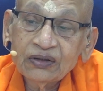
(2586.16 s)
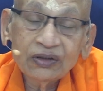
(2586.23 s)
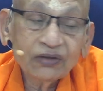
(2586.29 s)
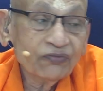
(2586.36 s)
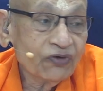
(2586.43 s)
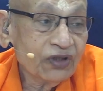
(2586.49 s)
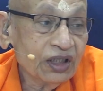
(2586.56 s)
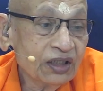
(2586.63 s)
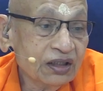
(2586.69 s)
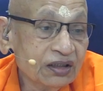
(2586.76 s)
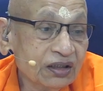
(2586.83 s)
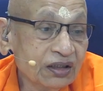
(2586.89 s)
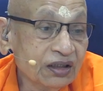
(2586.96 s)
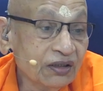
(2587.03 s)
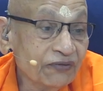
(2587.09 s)
So what is
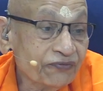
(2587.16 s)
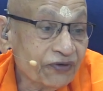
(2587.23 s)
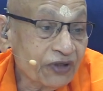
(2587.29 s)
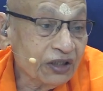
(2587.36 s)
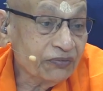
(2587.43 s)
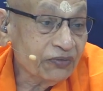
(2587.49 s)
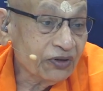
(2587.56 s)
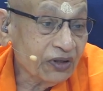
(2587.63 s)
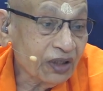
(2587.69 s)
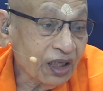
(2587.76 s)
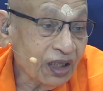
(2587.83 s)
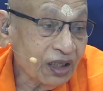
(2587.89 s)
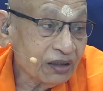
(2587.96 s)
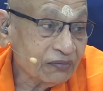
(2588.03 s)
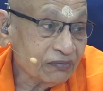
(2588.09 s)
the difference between
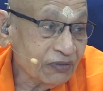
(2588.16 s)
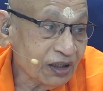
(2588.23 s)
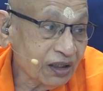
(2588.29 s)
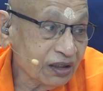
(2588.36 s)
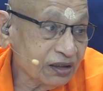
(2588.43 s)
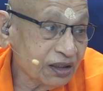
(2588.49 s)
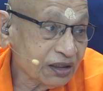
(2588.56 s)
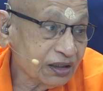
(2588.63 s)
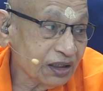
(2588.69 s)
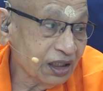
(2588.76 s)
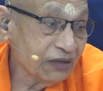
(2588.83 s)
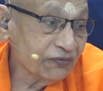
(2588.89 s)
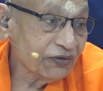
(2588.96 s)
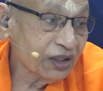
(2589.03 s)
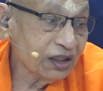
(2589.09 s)
Atma, the
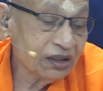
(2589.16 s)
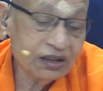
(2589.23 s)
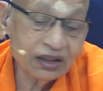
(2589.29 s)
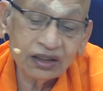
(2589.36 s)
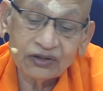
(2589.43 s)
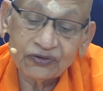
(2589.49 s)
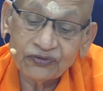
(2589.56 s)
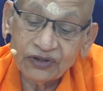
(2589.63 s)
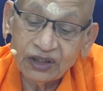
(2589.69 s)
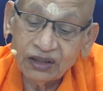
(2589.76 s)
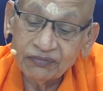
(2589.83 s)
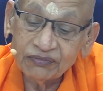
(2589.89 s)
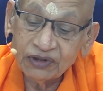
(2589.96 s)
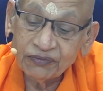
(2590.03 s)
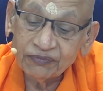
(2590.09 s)
Self, and other things?
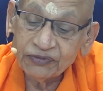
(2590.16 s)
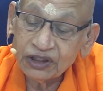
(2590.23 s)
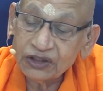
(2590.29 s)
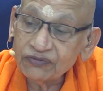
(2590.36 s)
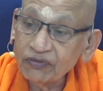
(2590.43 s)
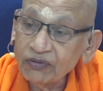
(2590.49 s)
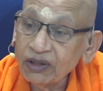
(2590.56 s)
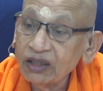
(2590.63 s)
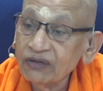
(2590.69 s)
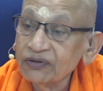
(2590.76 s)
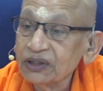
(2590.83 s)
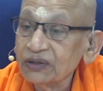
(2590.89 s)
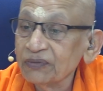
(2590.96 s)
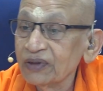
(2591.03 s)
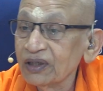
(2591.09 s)
Swayam labdha
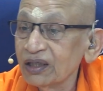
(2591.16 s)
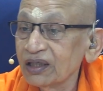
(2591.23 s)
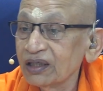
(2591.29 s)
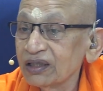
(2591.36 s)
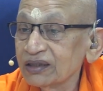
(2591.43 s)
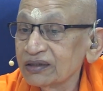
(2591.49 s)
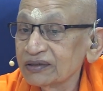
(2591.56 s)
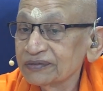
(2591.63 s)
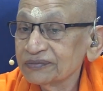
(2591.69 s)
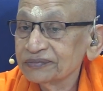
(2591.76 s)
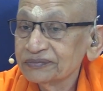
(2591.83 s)
svabhavatva.